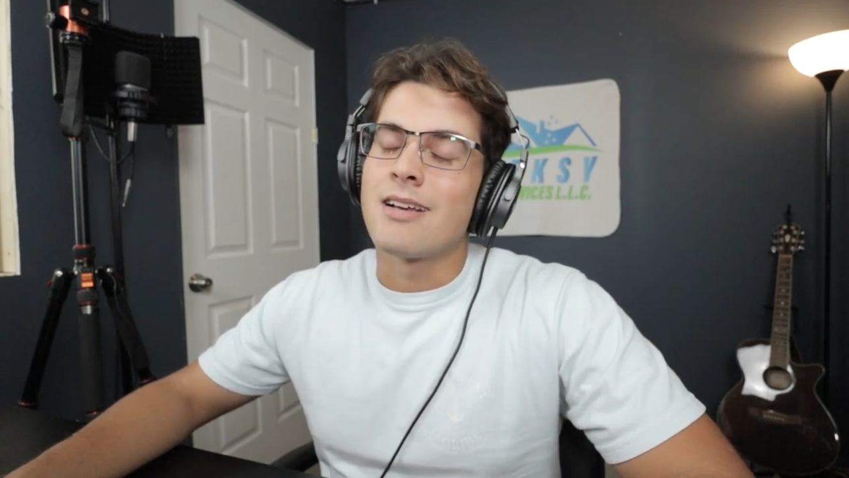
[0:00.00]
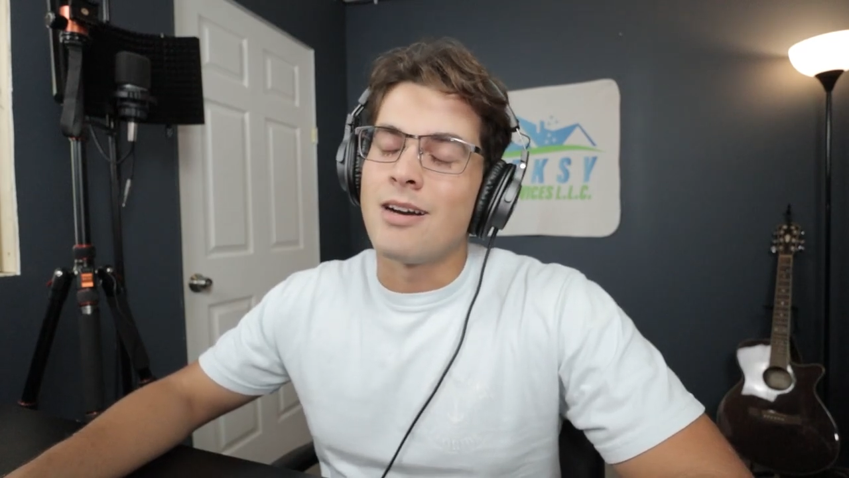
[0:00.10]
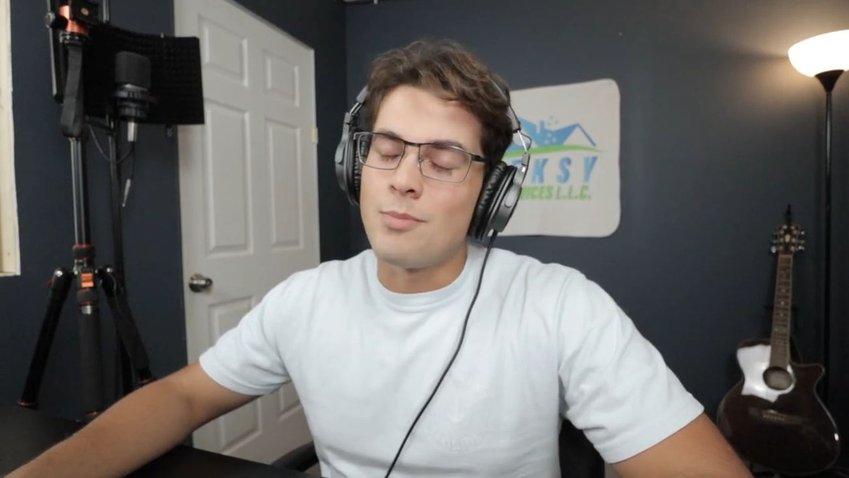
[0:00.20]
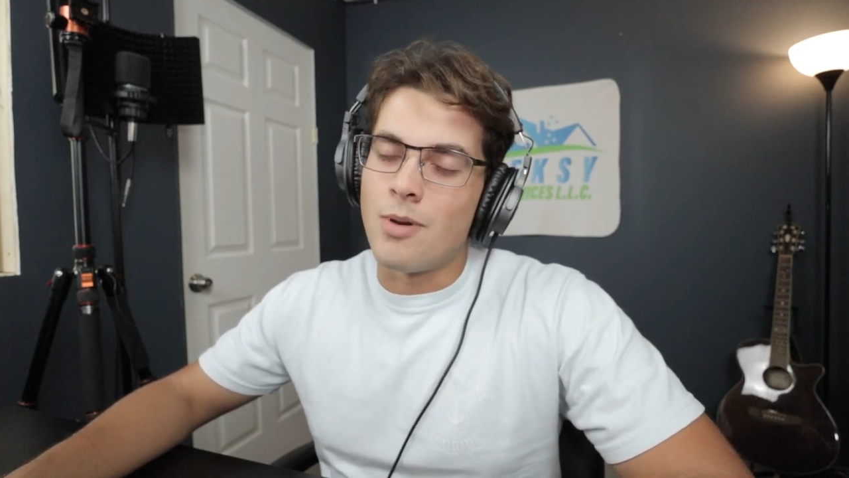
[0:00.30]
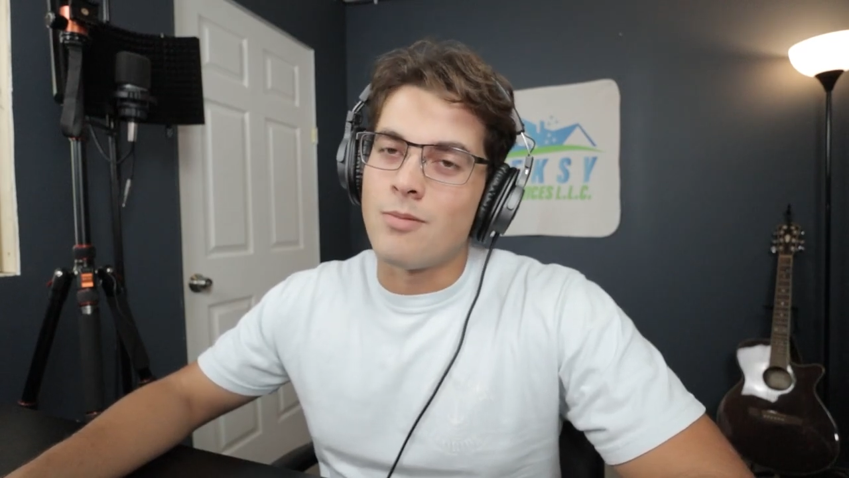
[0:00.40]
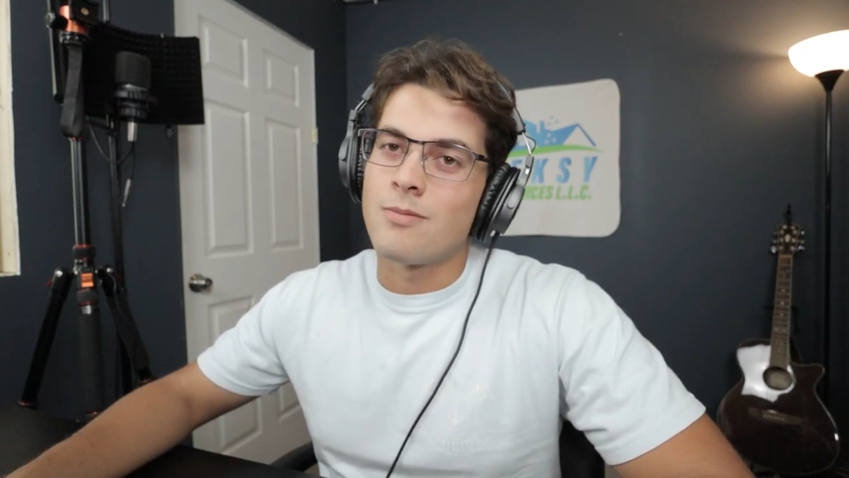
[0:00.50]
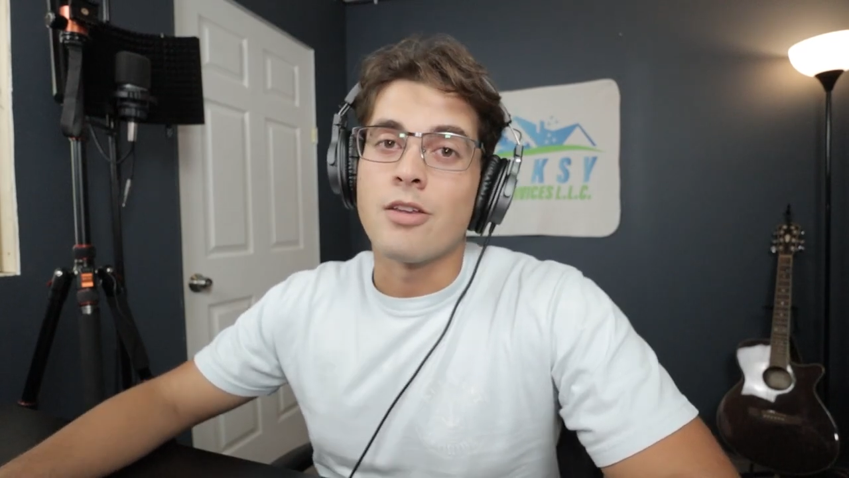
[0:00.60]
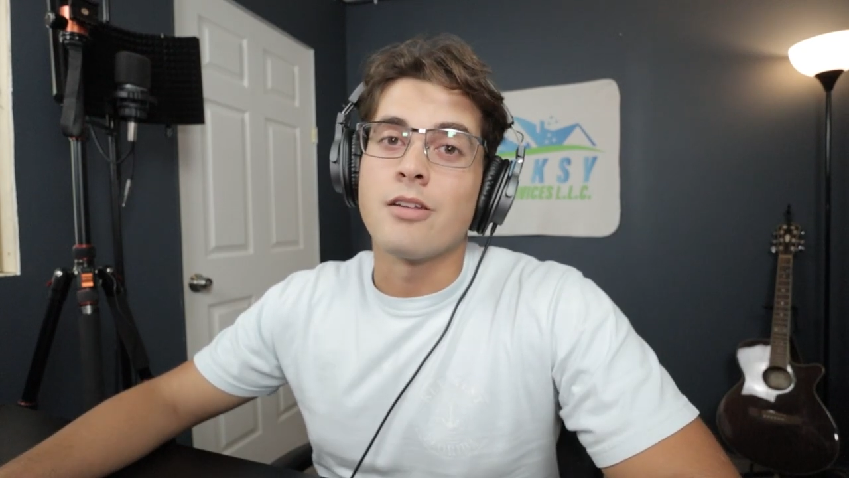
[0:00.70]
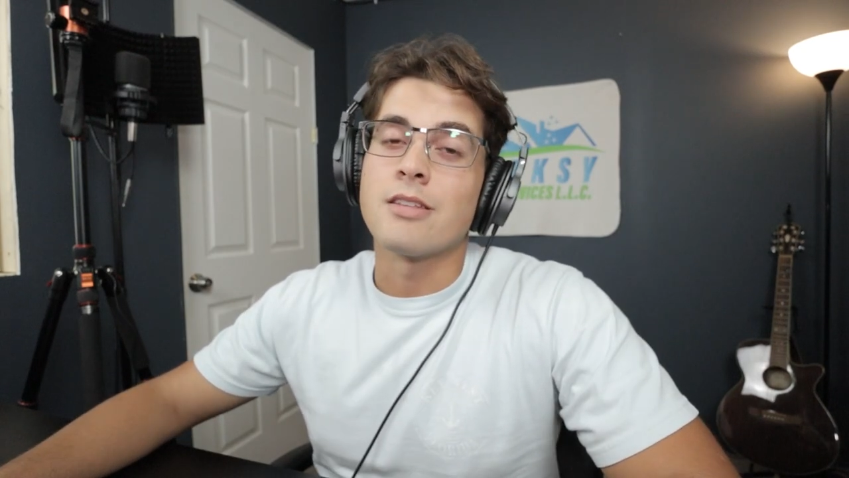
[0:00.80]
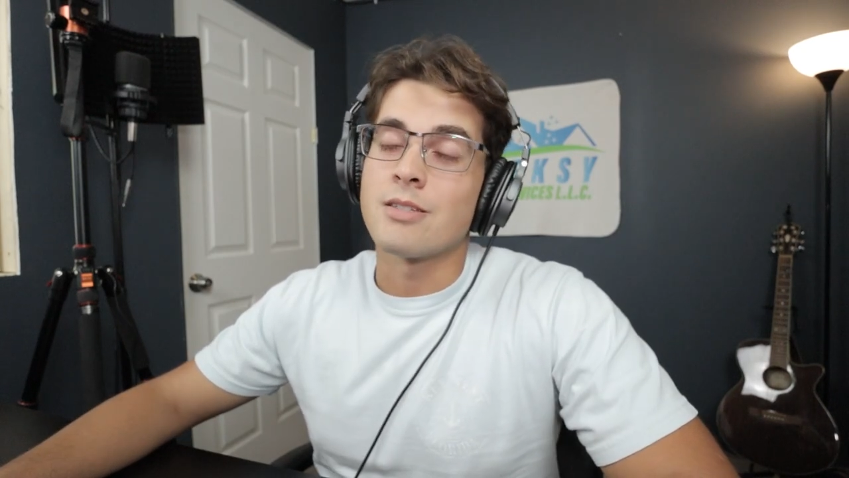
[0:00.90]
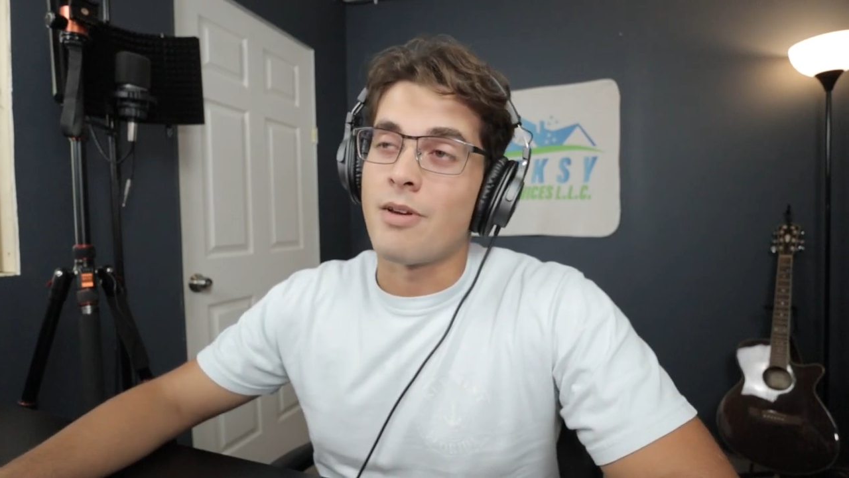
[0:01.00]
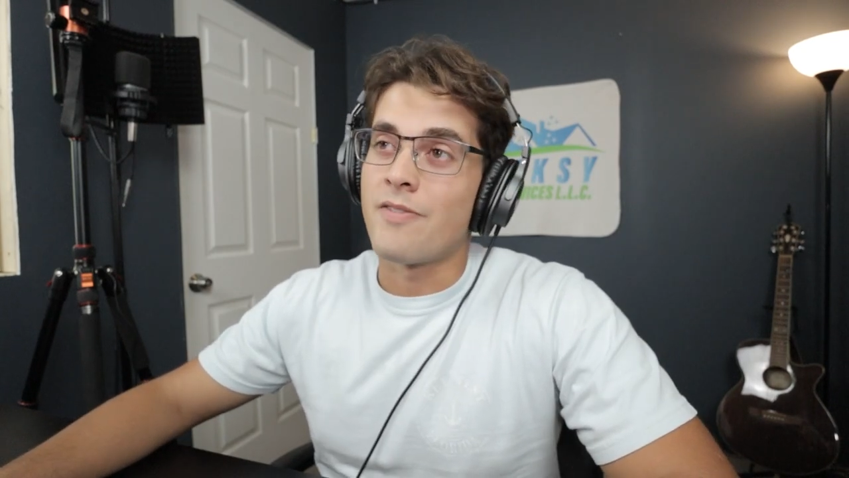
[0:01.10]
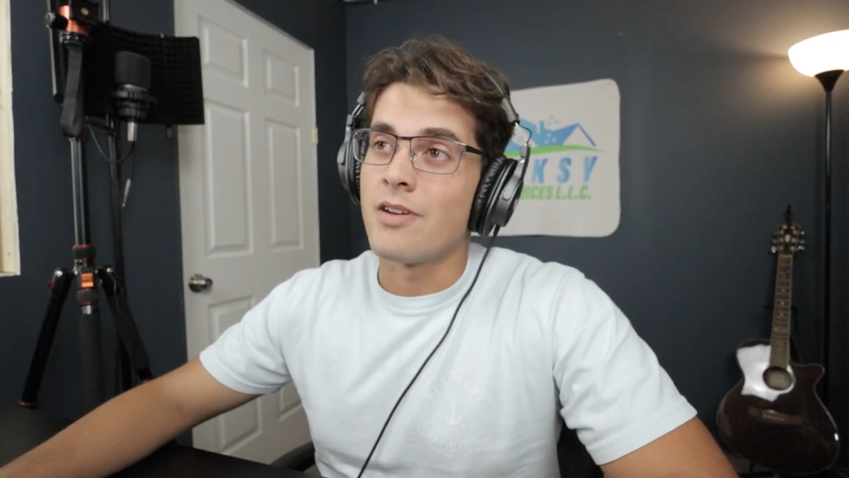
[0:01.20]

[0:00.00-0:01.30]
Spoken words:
Come on, you know these are my